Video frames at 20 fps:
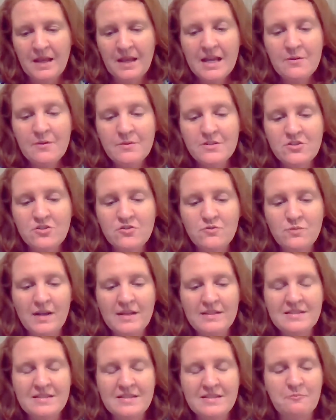He was
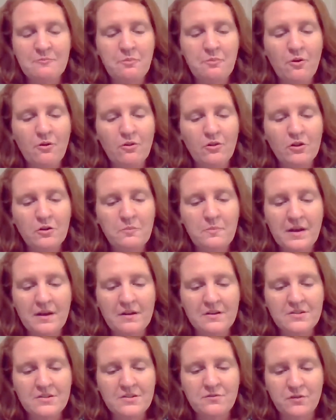dressed in polar
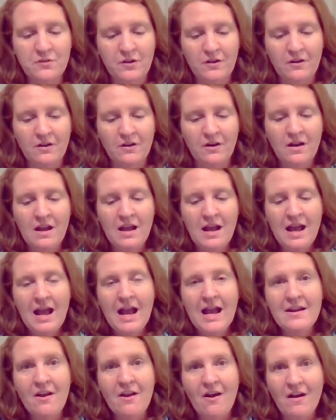bear's fur,
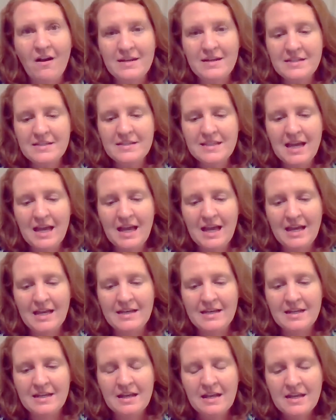and on his
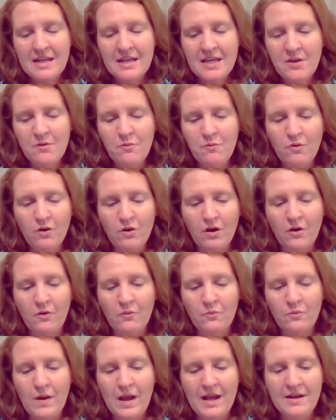head he wore a
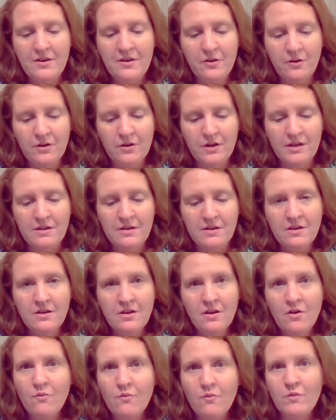red hood
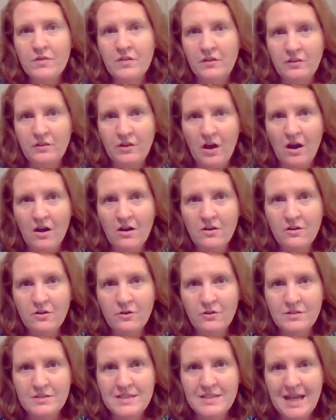with a long
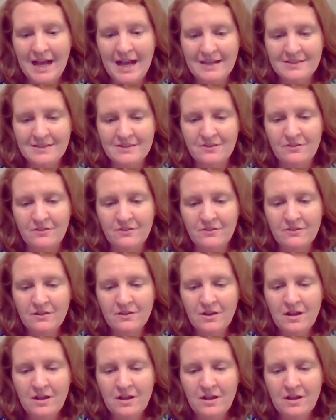gold tassel